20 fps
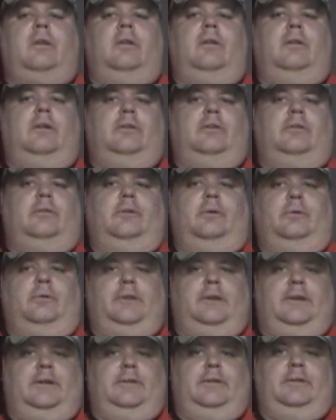Let's note
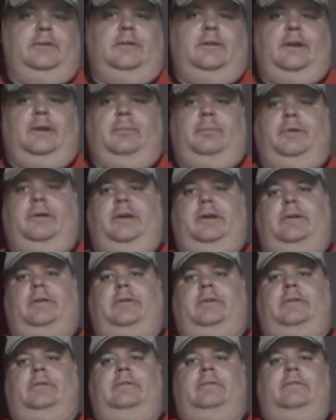that that pick
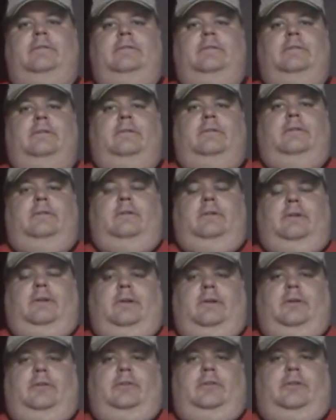
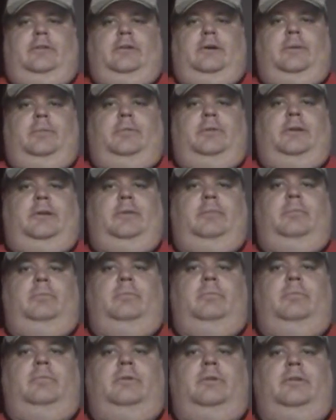is a top ten
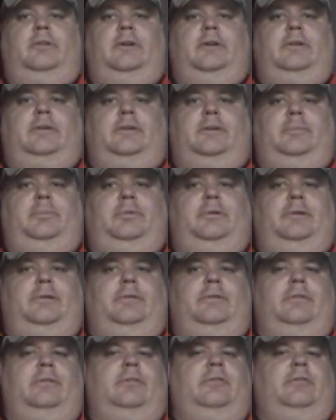protected, but
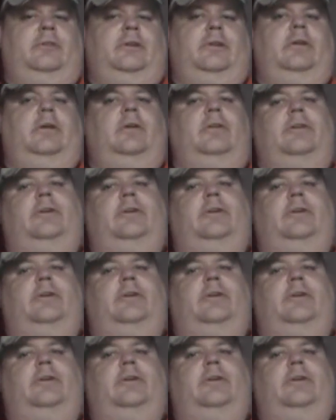seeing how the